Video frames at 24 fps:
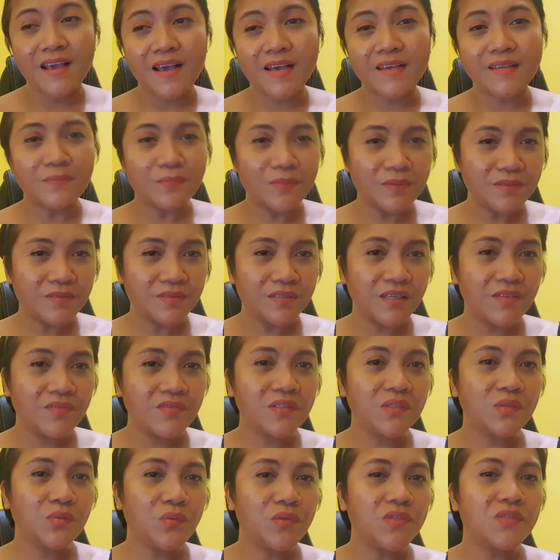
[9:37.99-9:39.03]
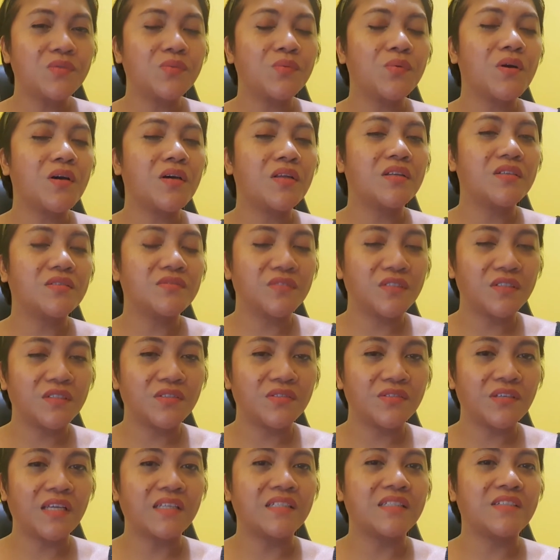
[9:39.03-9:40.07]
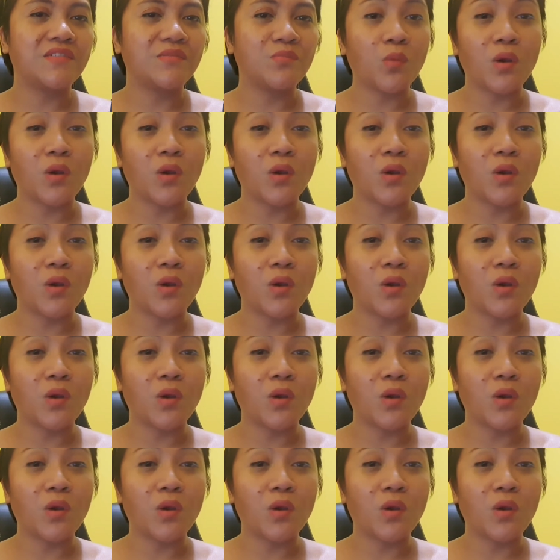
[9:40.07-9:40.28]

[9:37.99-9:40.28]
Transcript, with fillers: I believe it was one of the effective